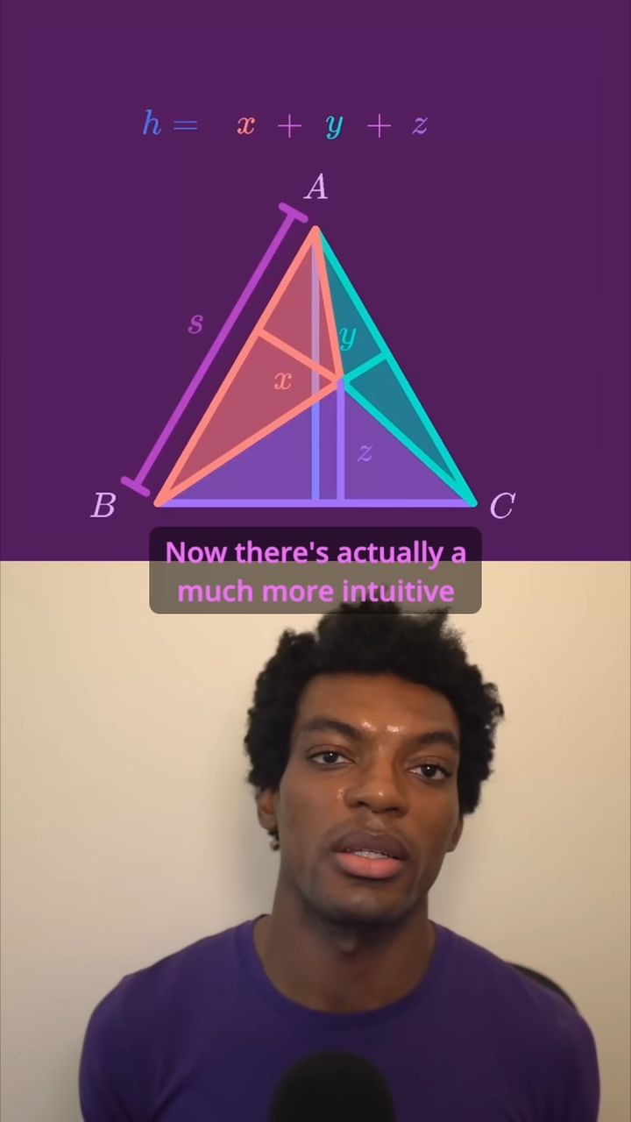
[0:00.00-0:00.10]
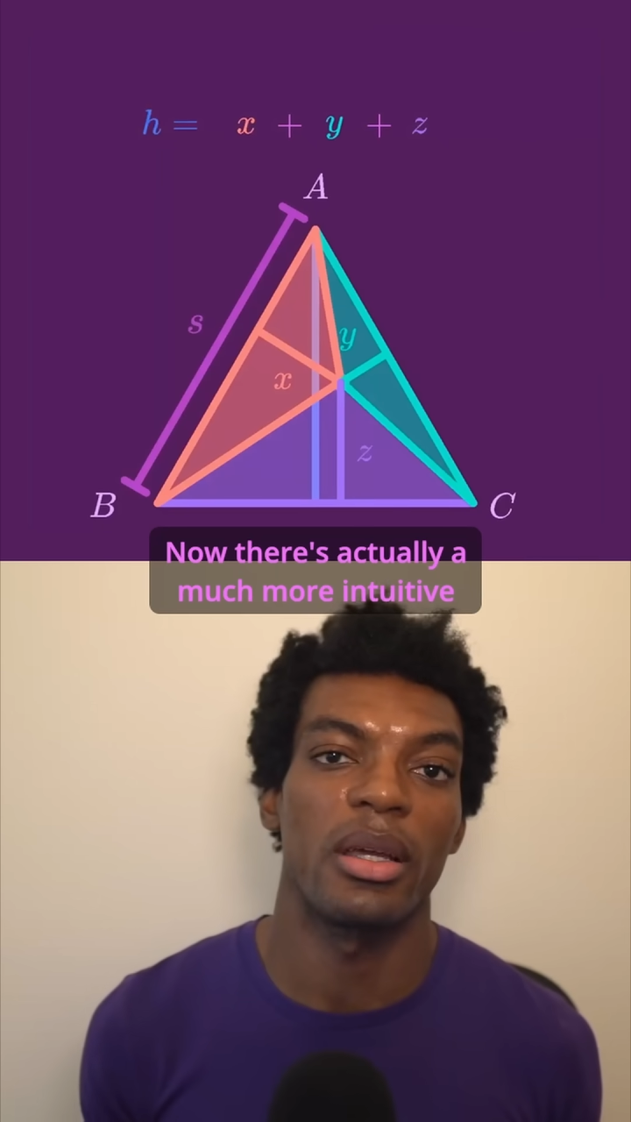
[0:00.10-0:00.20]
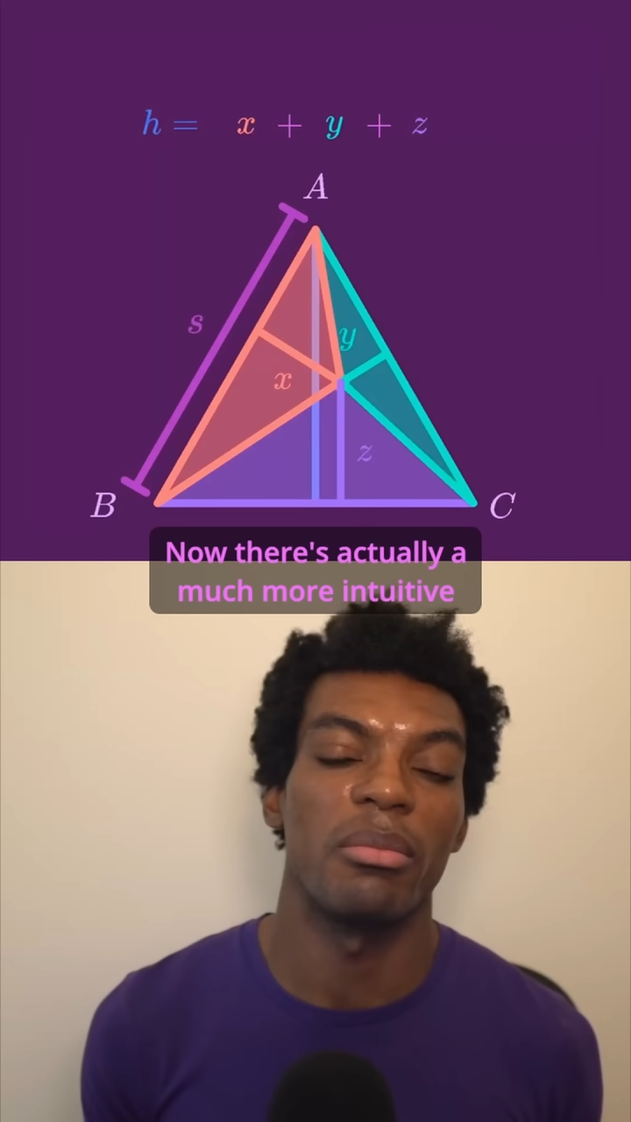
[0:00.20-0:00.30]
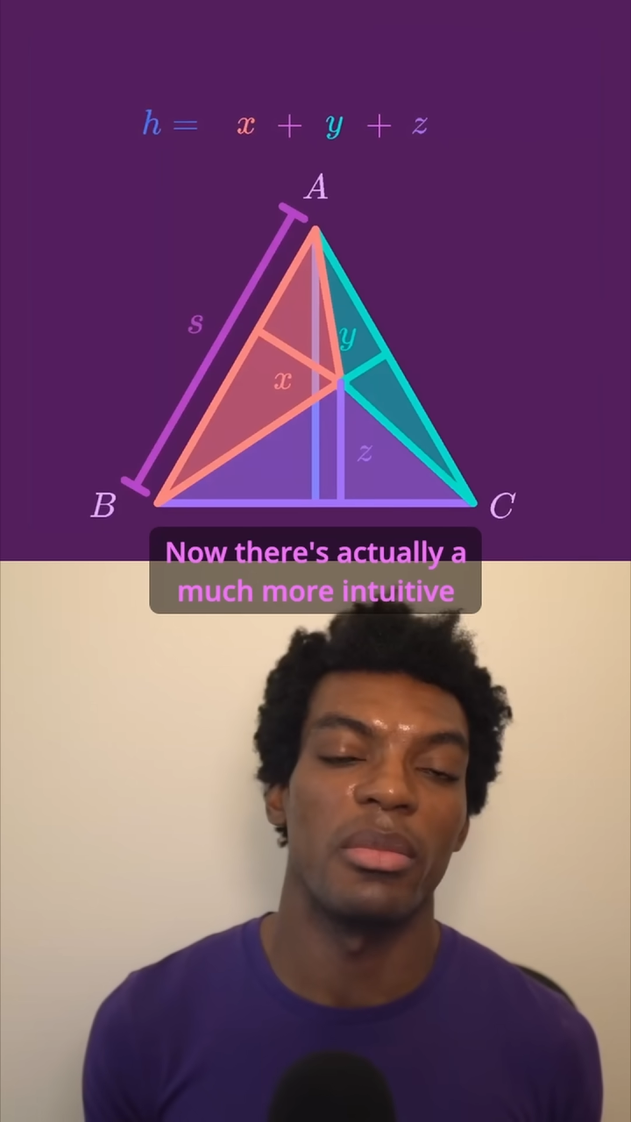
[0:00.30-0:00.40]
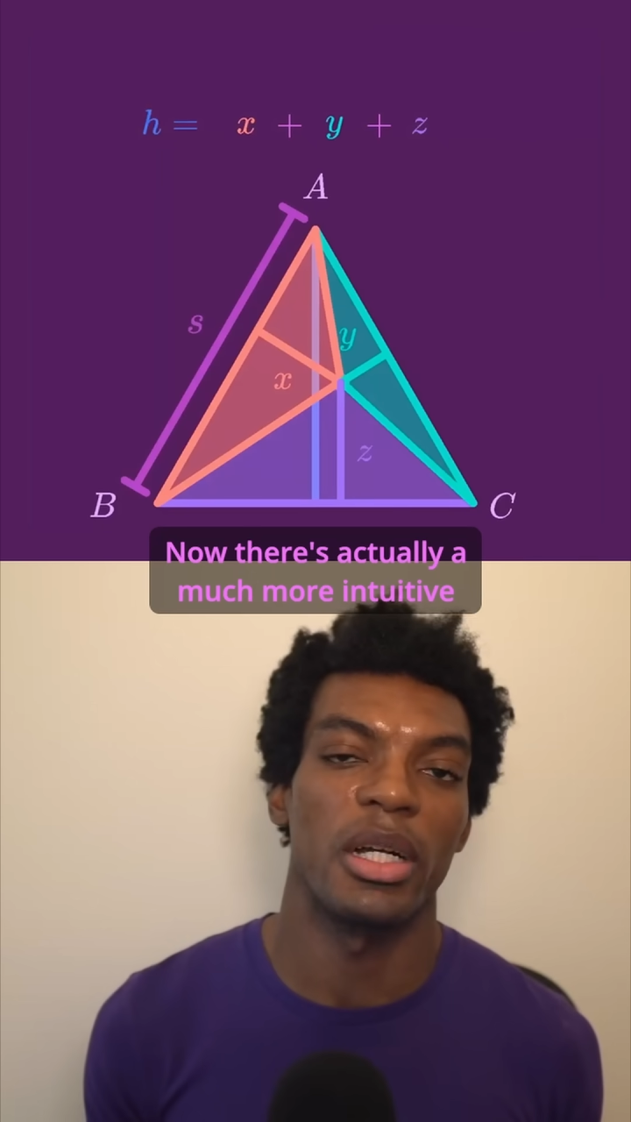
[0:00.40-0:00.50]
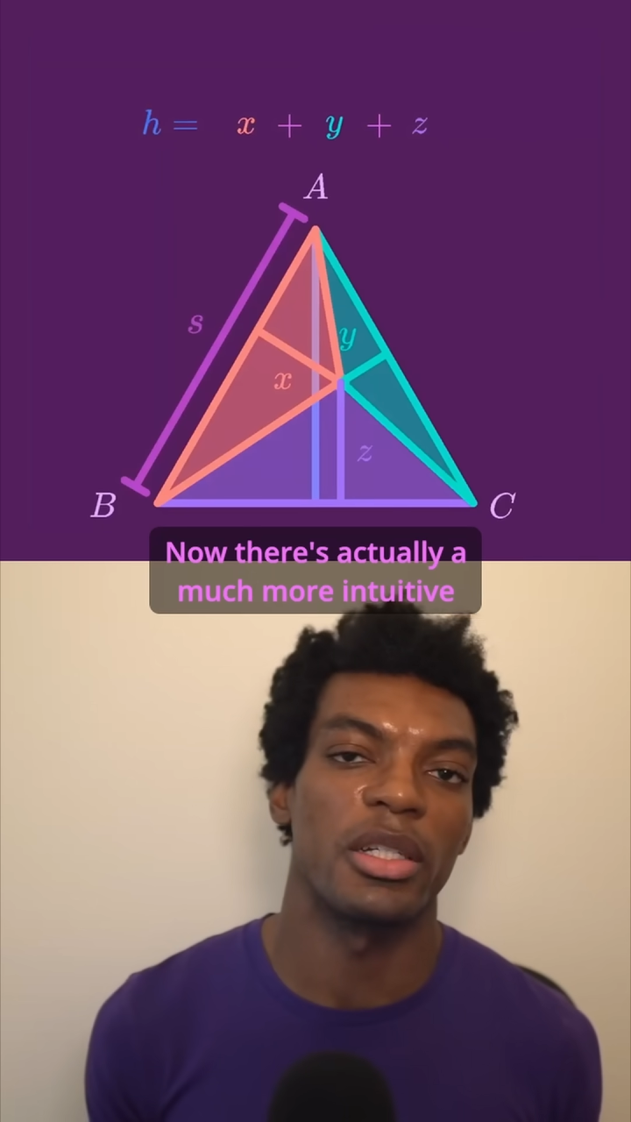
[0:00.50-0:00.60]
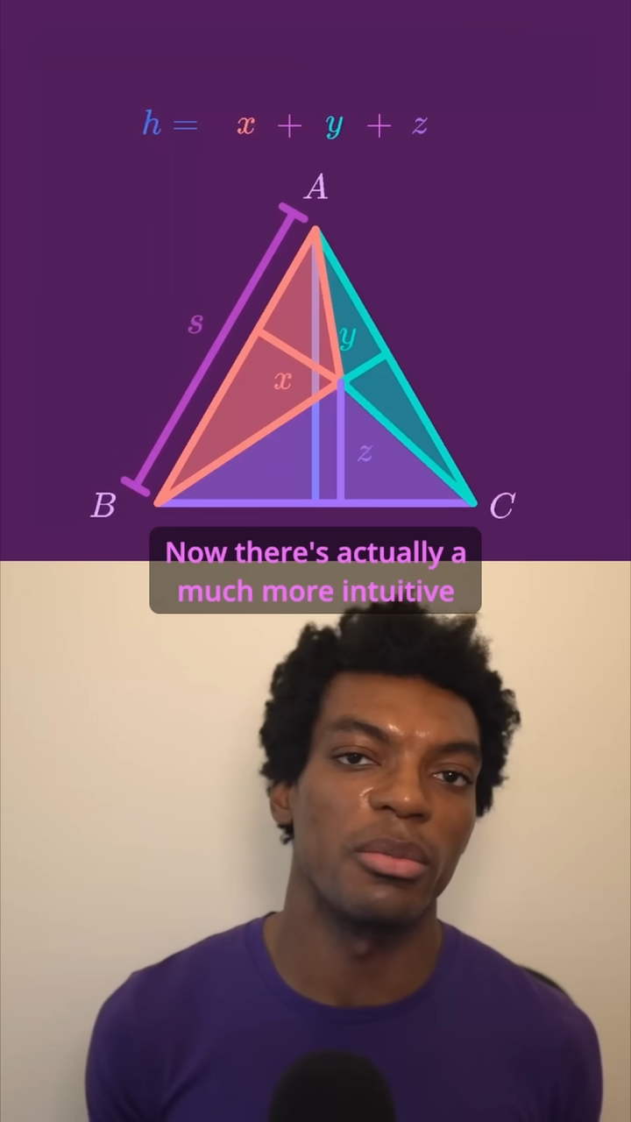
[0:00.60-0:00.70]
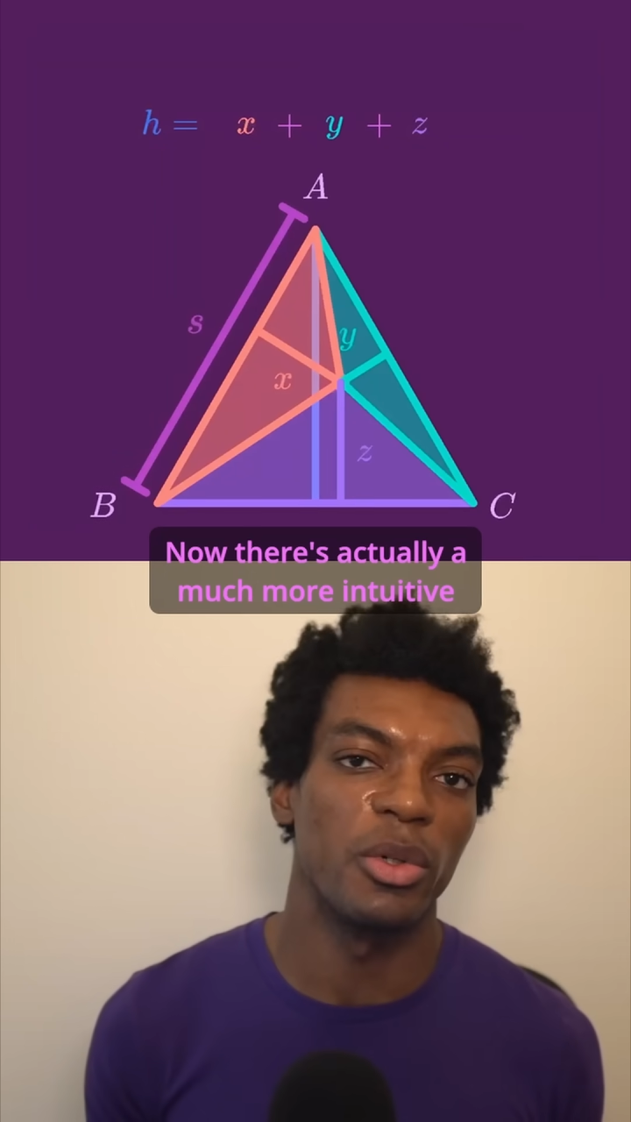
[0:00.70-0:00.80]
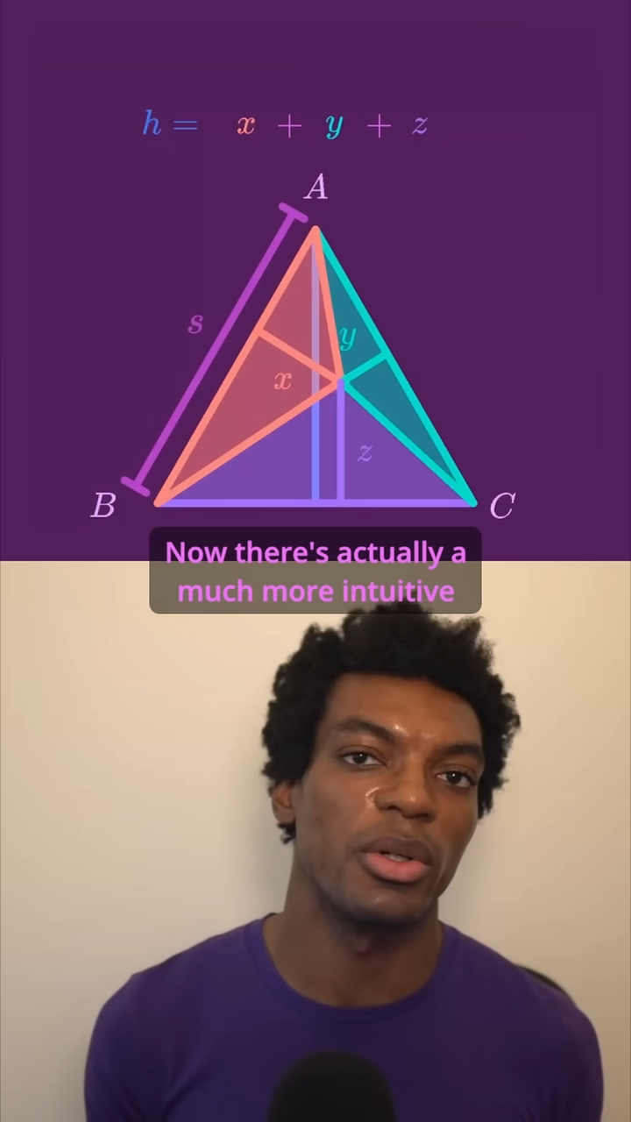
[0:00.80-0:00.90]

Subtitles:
a much more